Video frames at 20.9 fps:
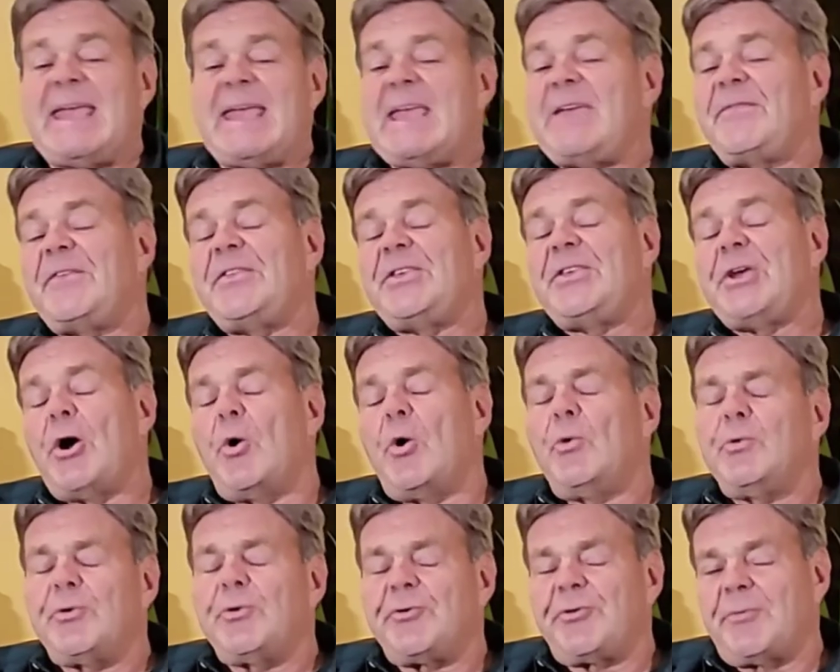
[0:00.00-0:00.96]
Even the
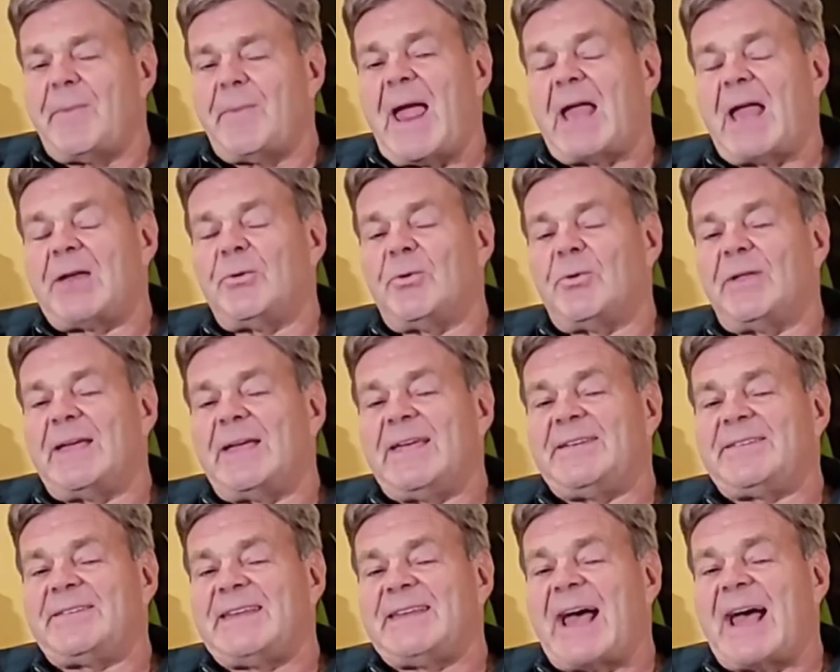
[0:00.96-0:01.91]
owner's manual
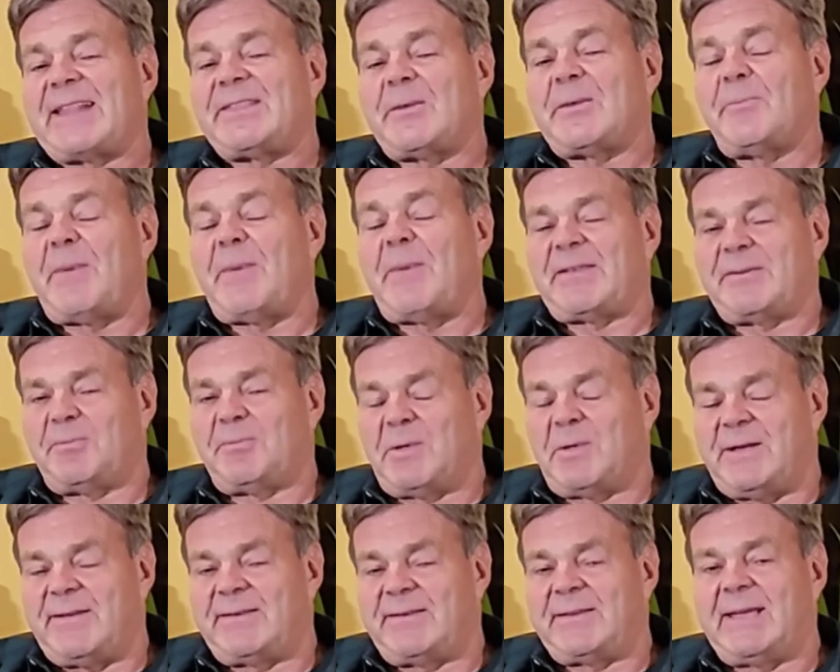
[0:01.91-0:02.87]
is not the best
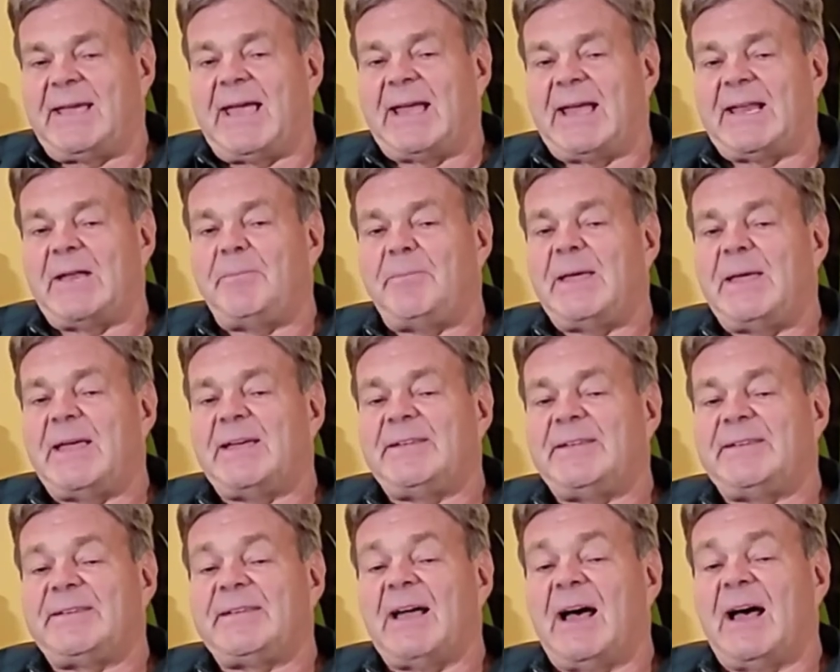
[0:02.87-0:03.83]
place to get it
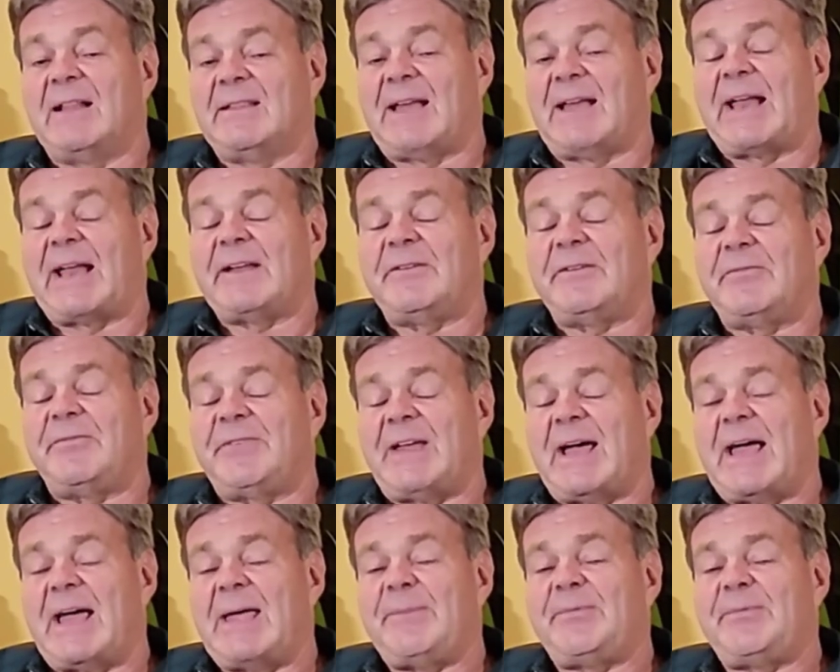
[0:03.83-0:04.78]
because a lot of
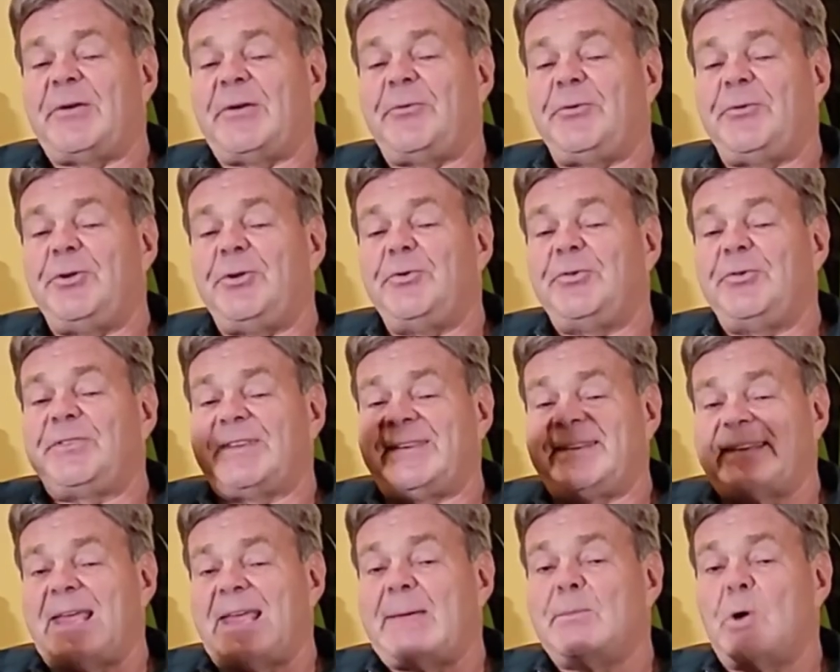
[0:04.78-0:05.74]
times they'll use the
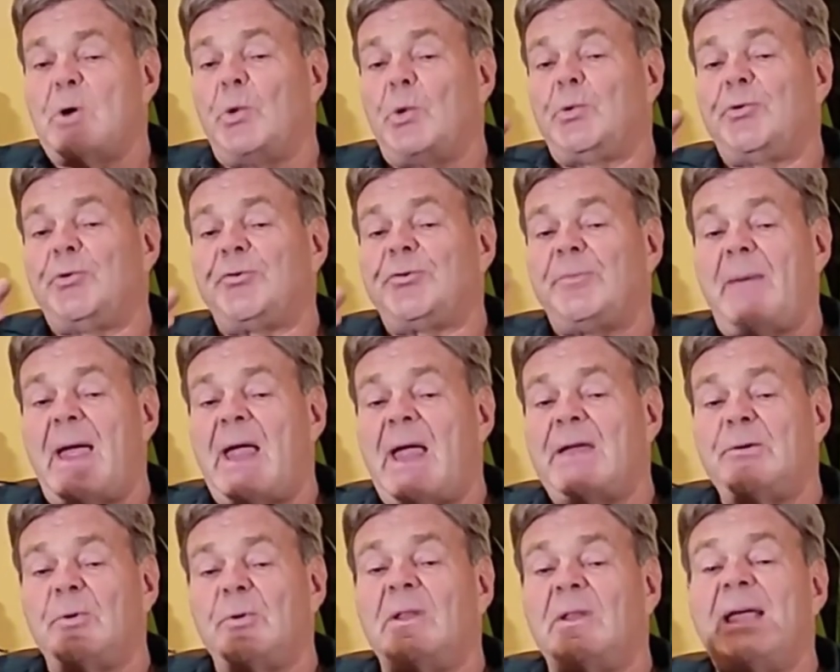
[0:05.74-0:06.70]
same owner's
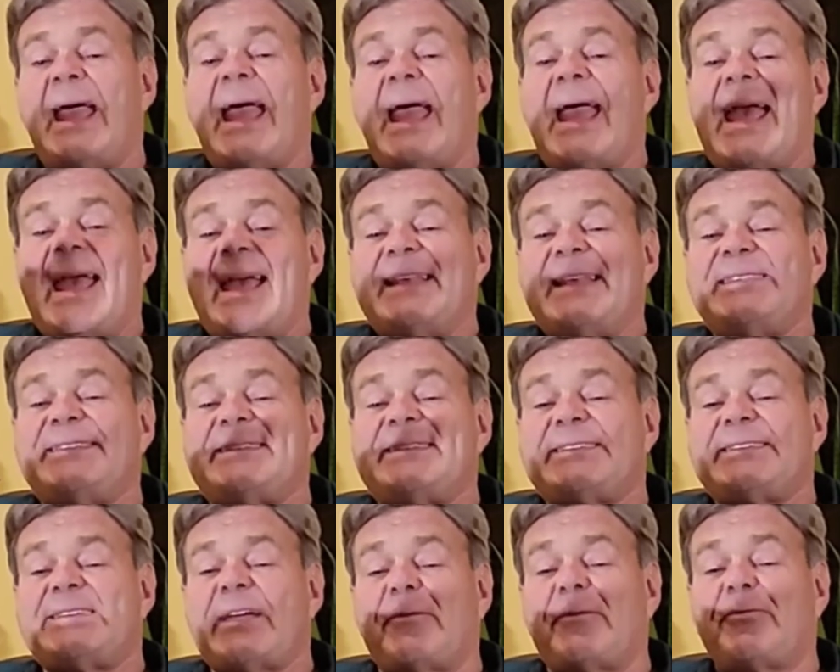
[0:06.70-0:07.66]
manual in
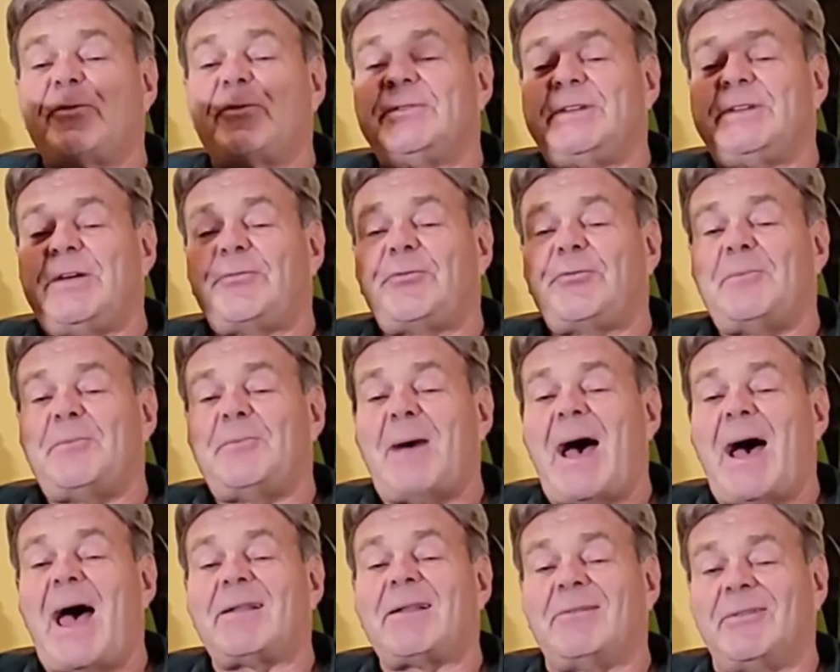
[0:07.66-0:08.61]
several different
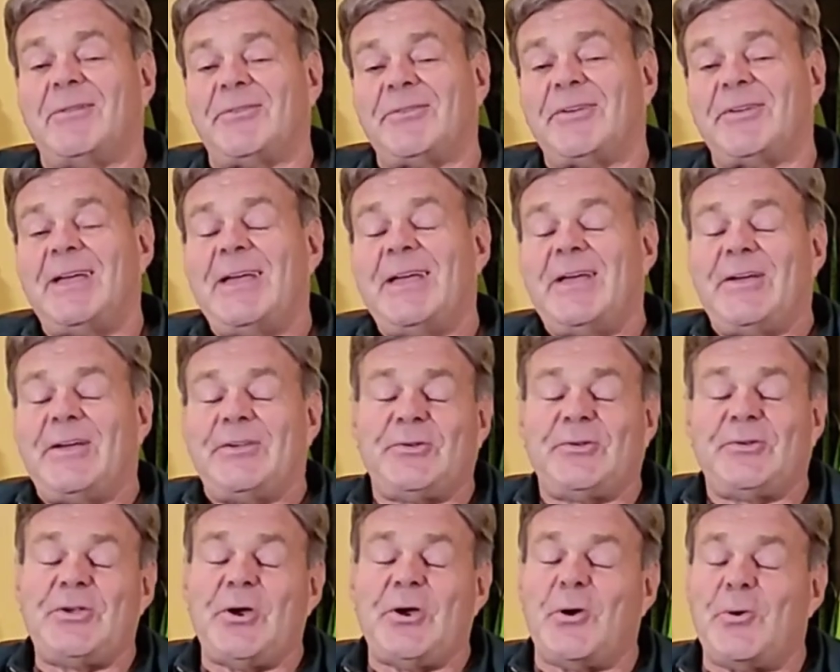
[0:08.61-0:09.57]
models.
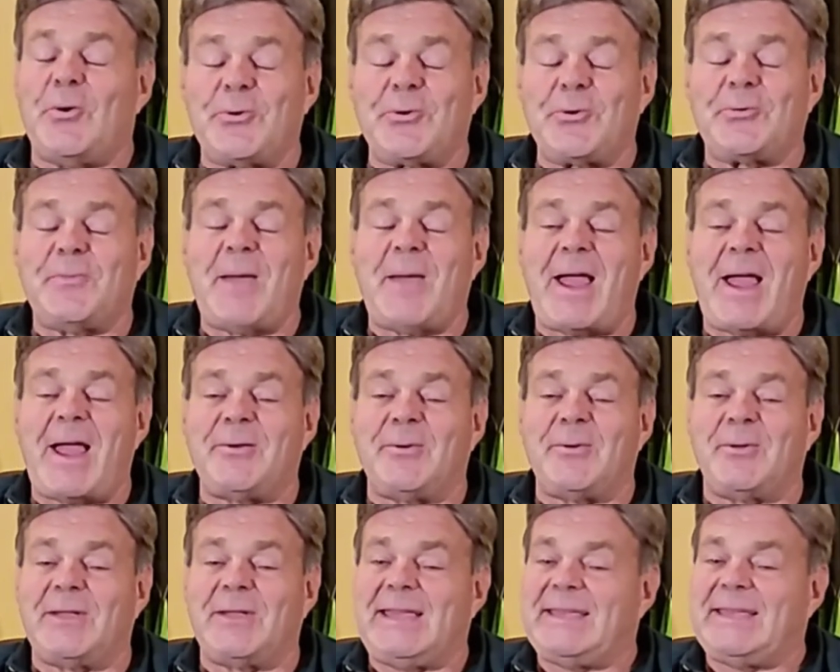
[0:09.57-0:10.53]
So the owner's
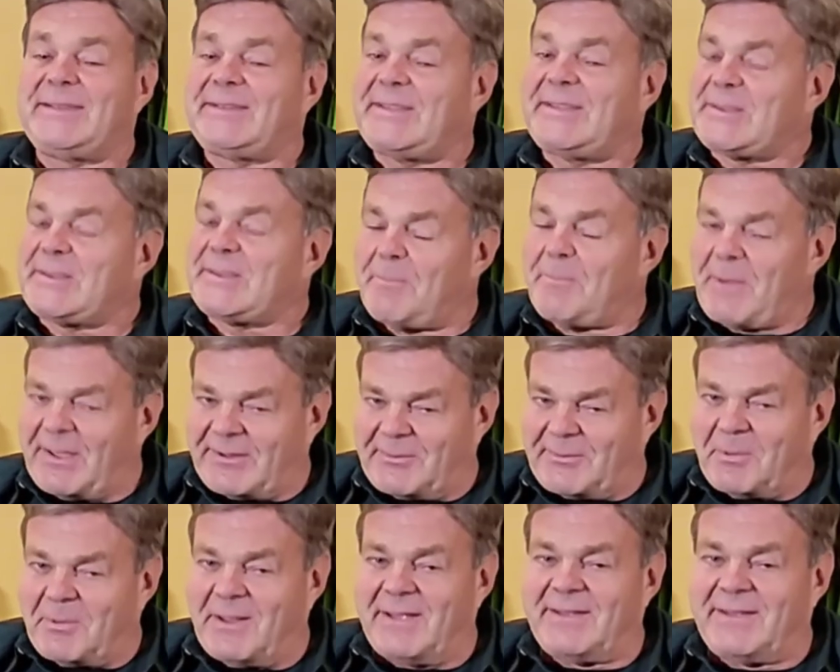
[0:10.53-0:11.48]
manual isn't the
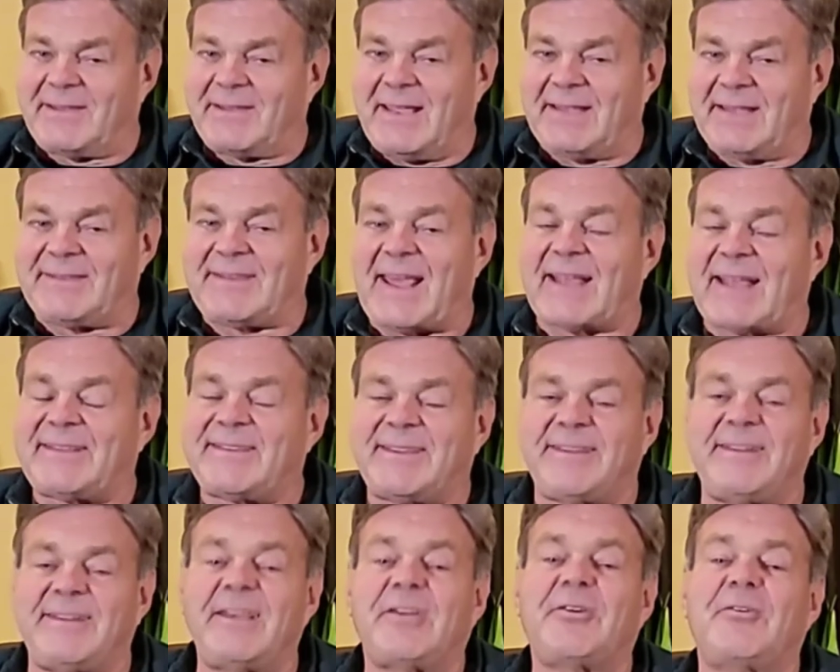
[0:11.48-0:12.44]
best place. It's that
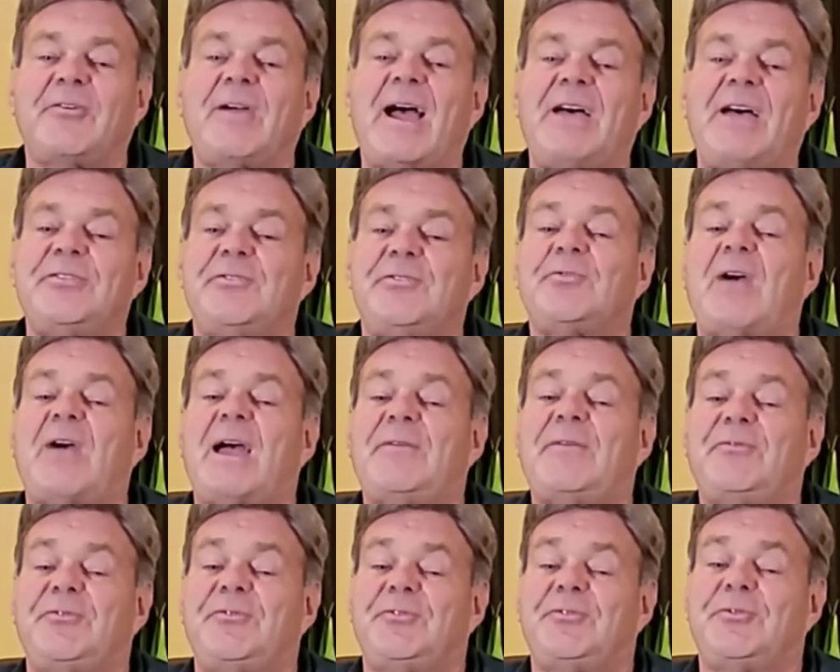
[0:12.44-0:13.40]
sticker on the
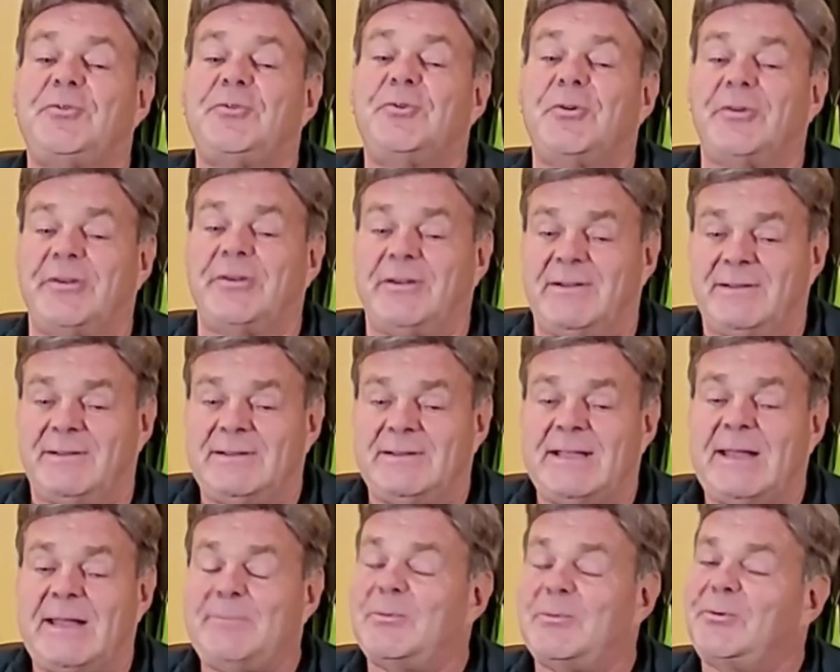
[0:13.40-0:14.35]
driver's door.
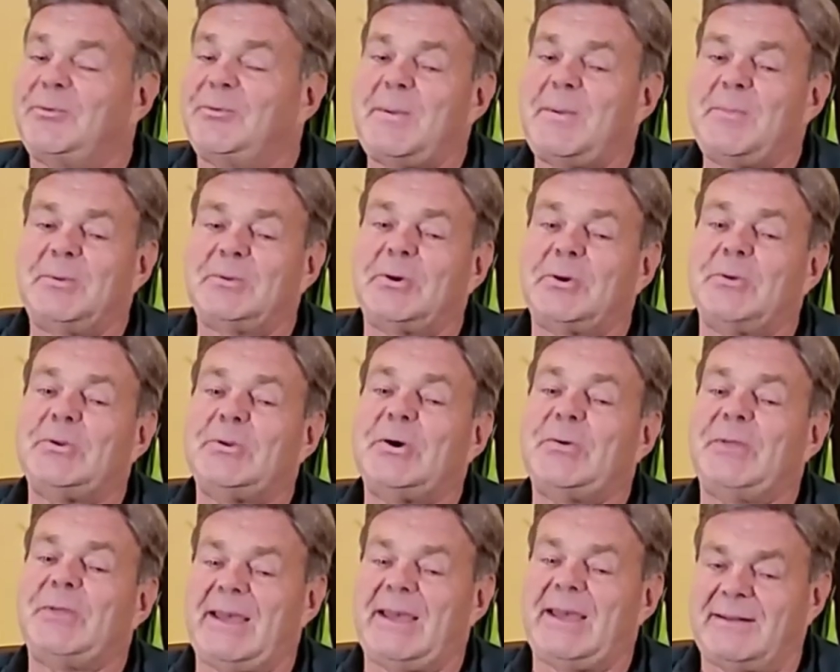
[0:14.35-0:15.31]
And most people don't
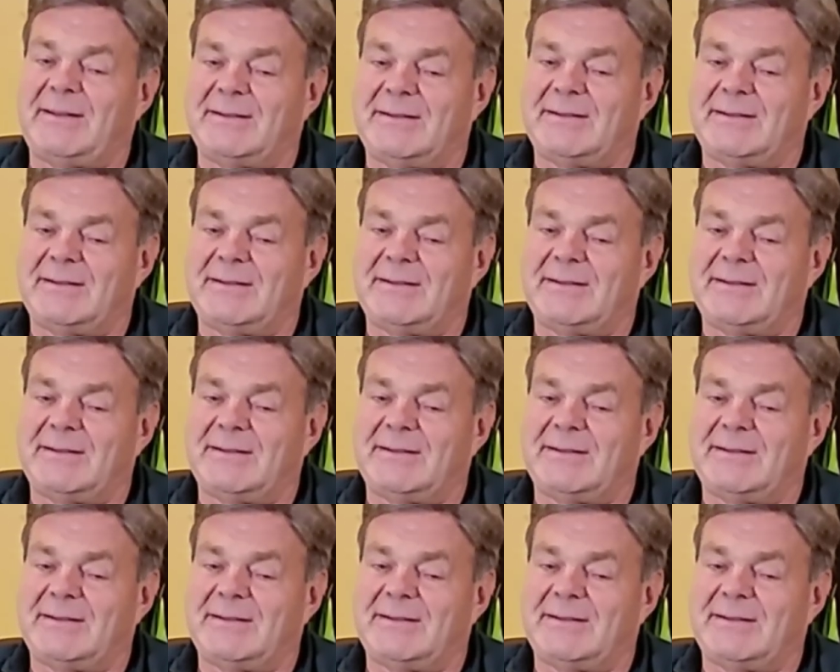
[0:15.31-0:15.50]
know that.